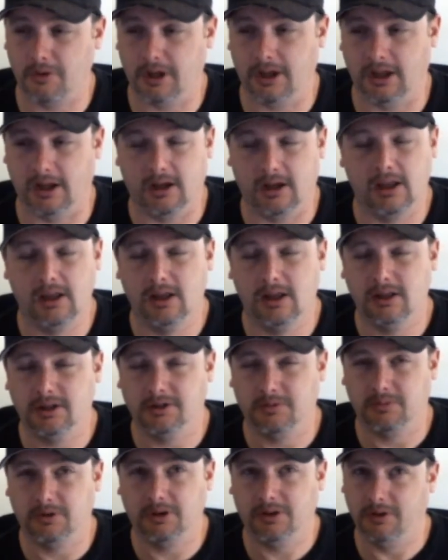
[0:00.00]
hit.
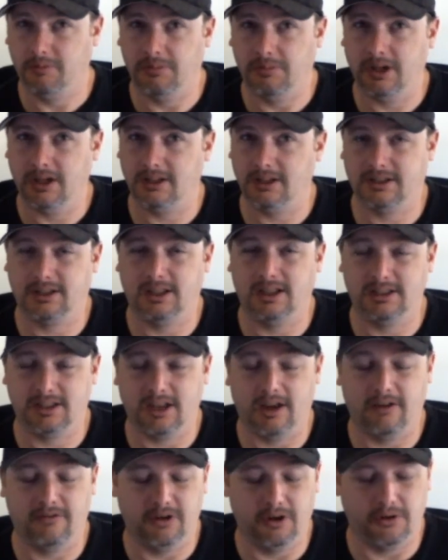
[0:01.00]
It's one of the biggest things
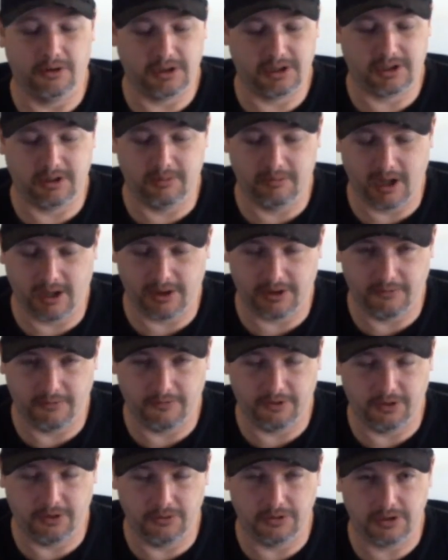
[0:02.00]
I've noticed about the
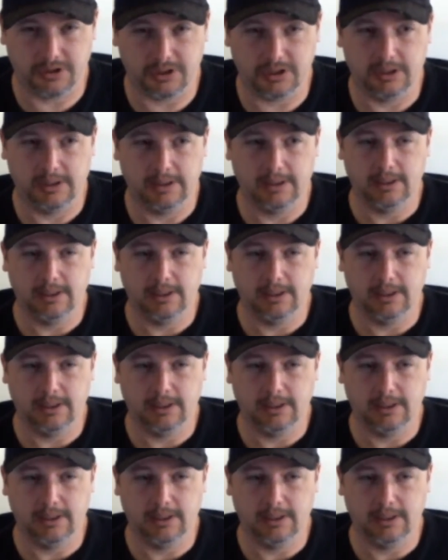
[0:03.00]
VUSE.